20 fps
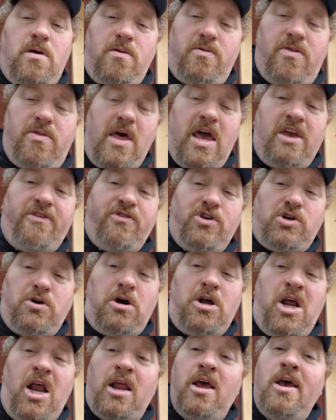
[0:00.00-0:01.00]
Thanks for
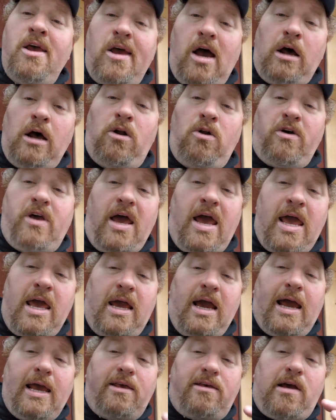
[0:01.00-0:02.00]
joining in. I don't know, hey
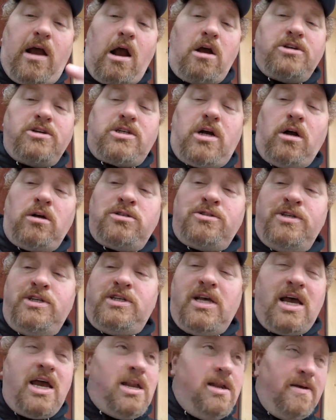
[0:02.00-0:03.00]
guy, Carl's
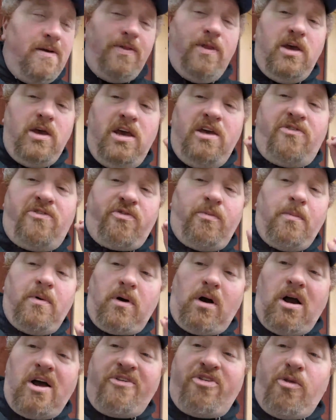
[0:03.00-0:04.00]
Countryside. He's from
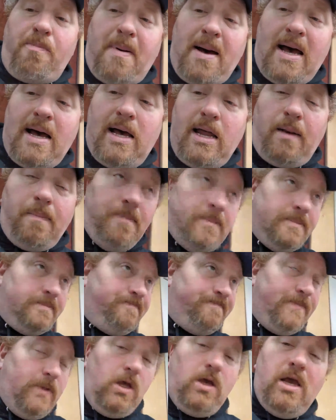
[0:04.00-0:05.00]
across the pond,
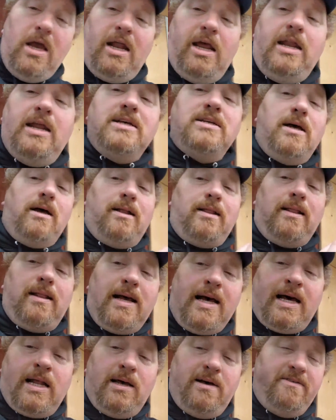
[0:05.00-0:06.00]
and he does a
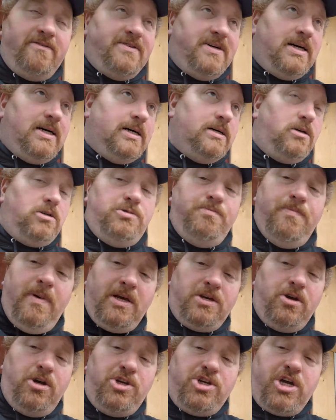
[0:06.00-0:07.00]
lot of. Make
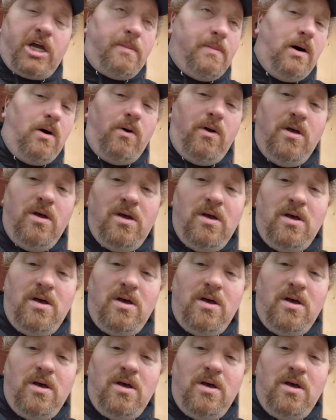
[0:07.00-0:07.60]
sure you check him out.